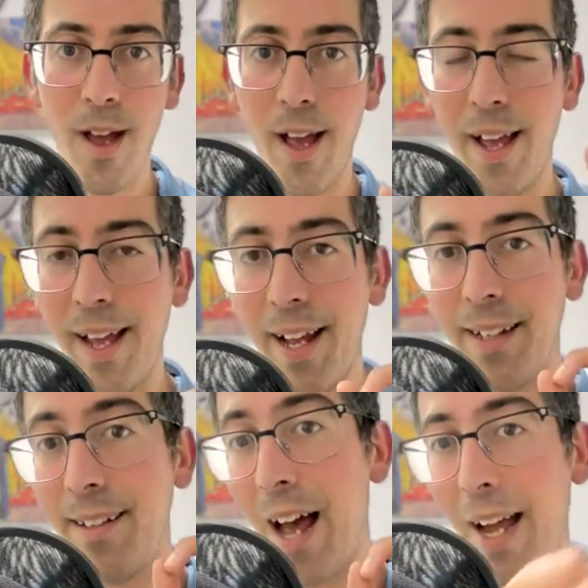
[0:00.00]

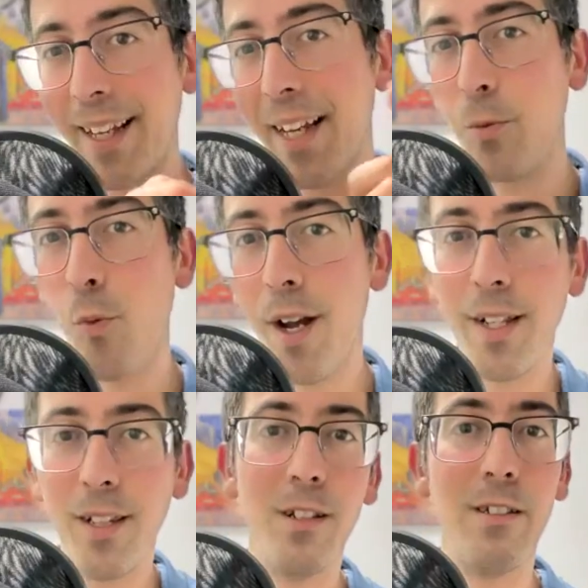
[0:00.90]
And I can't
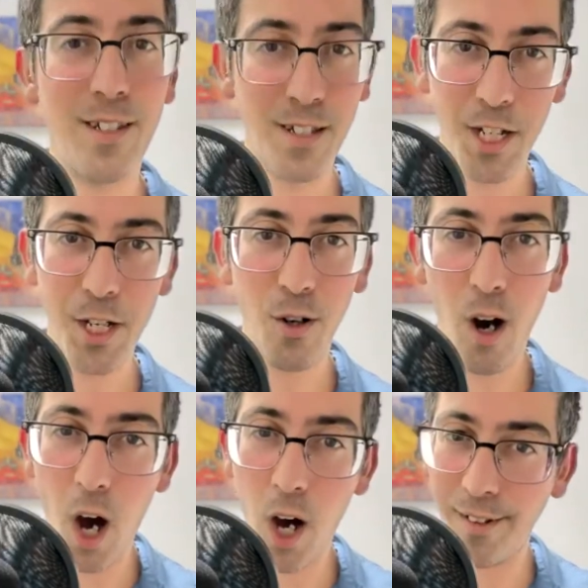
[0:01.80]
wait to see you
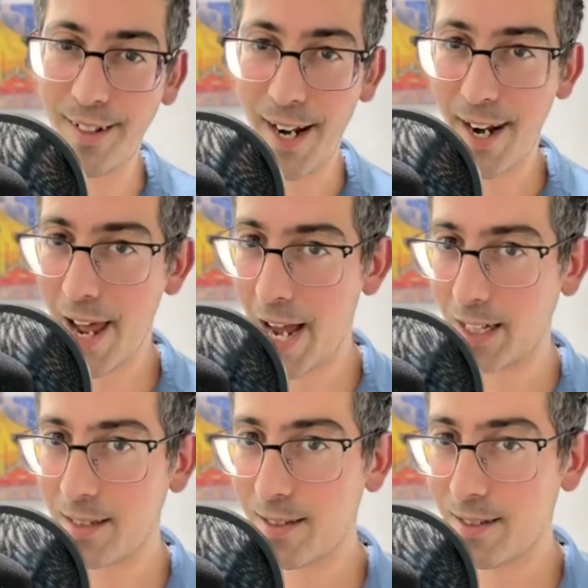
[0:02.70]
on the
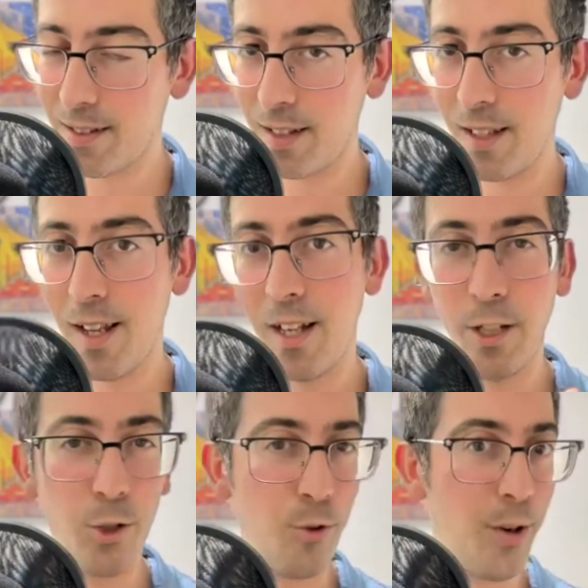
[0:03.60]
next
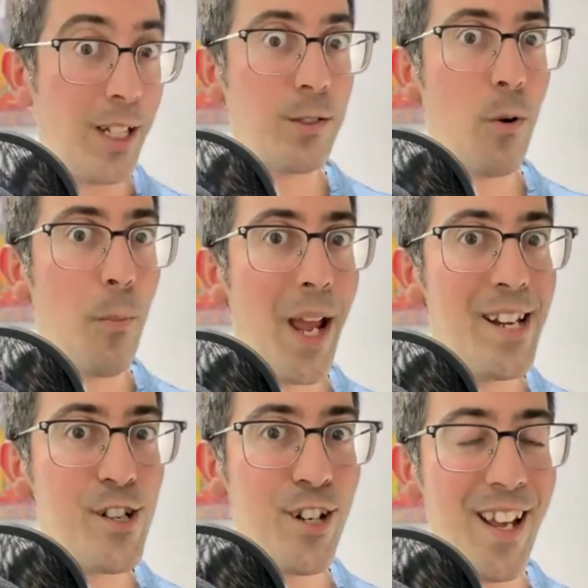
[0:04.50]

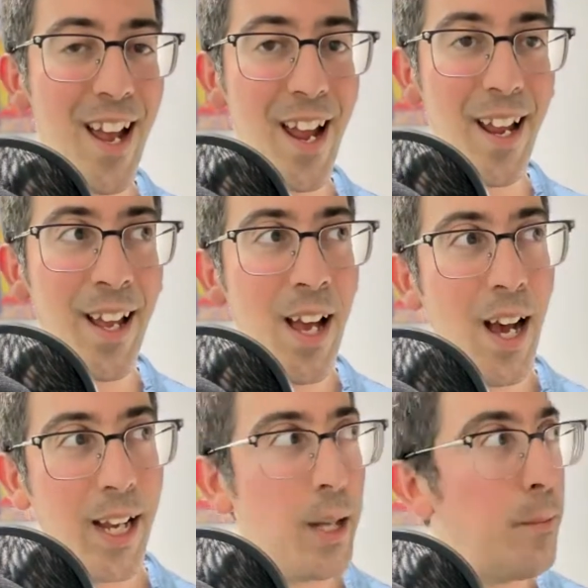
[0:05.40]
Transformation Day.
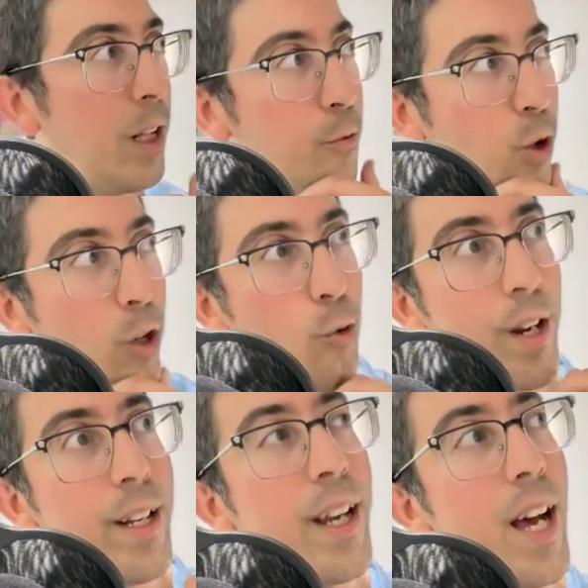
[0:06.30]
I can't believe we
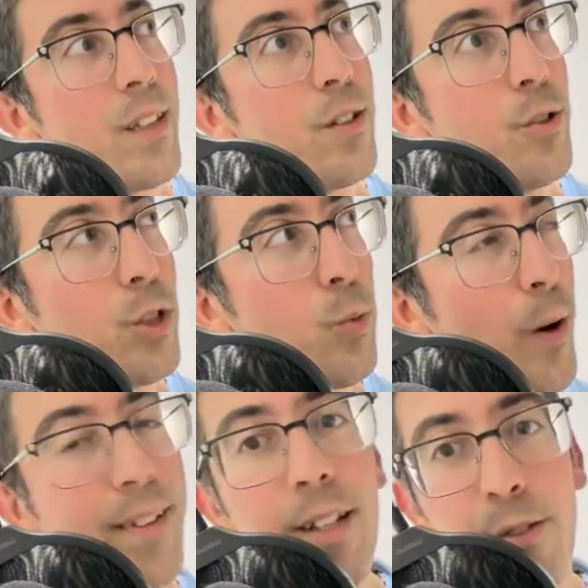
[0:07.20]
already got to
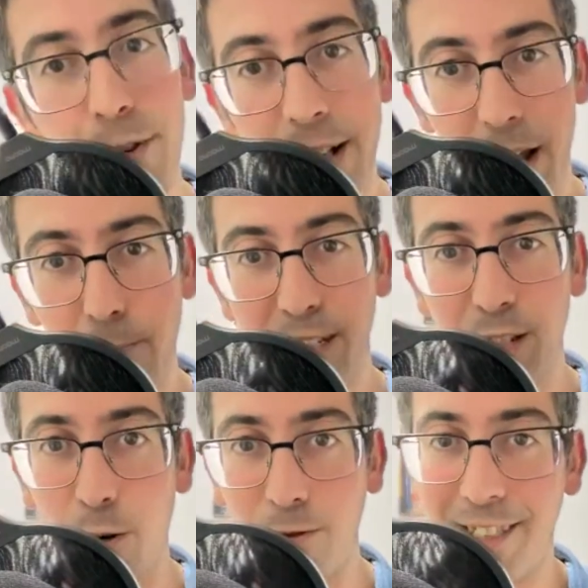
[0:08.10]
23
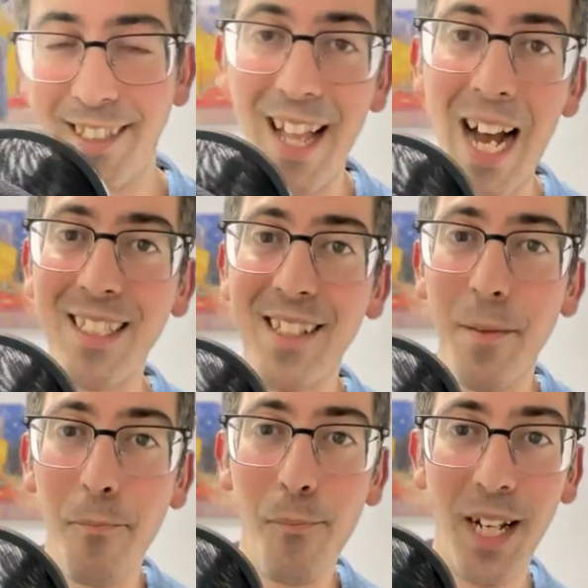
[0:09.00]
episodes. That's
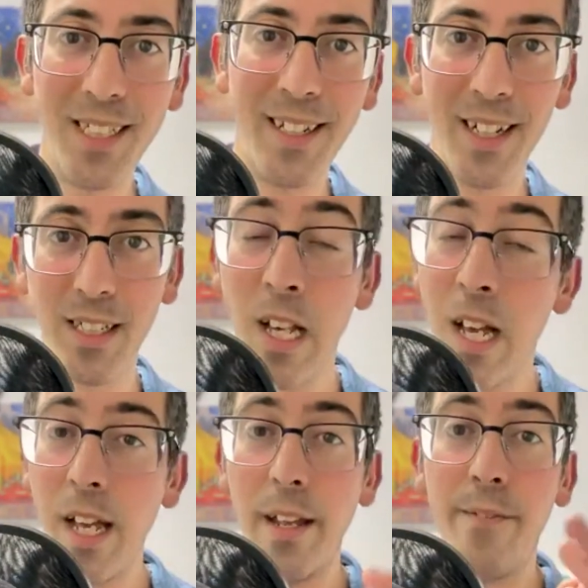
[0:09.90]
amazing, guys.
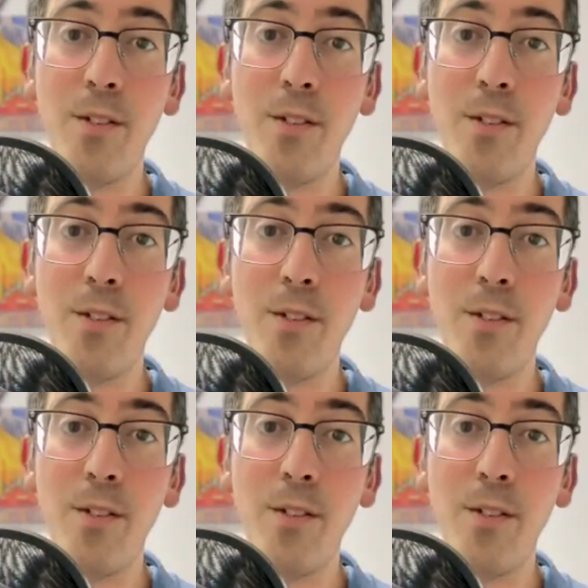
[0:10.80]
If